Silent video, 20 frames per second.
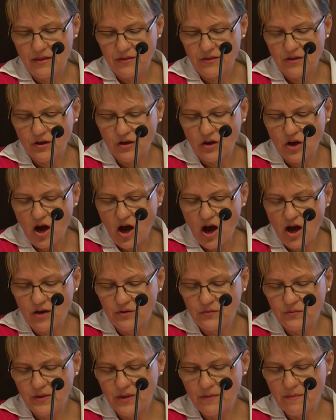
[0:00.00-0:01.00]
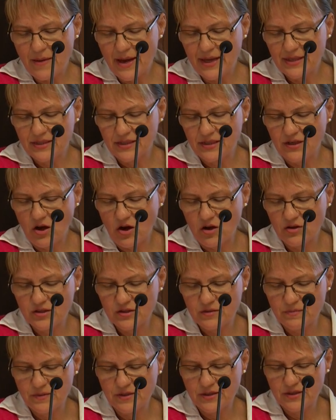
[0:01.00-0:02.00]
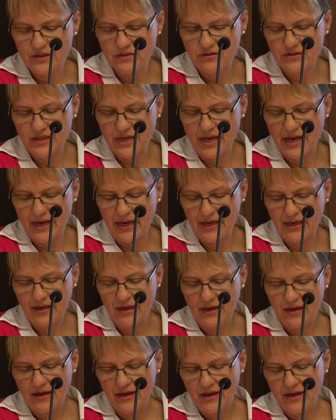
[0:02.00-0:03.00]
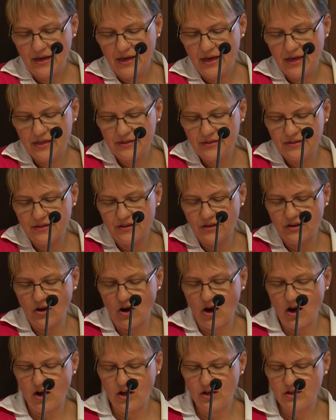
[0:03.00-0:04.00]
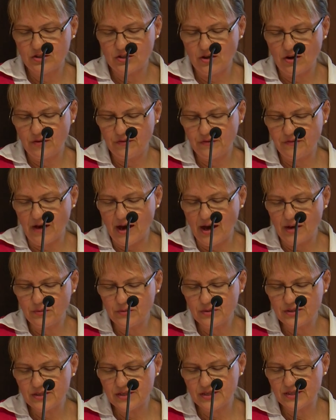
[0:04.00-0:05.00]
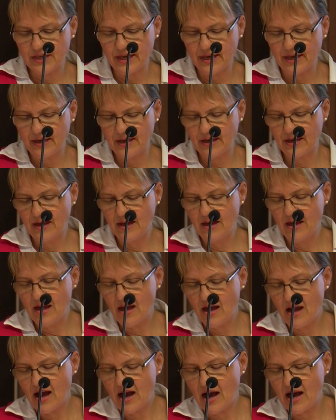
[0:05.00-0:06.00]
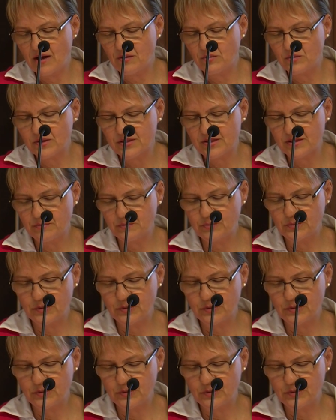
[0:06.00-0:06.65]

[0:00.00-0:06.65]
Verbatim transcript: The God we met in hospice today is the God of I was sick, I was in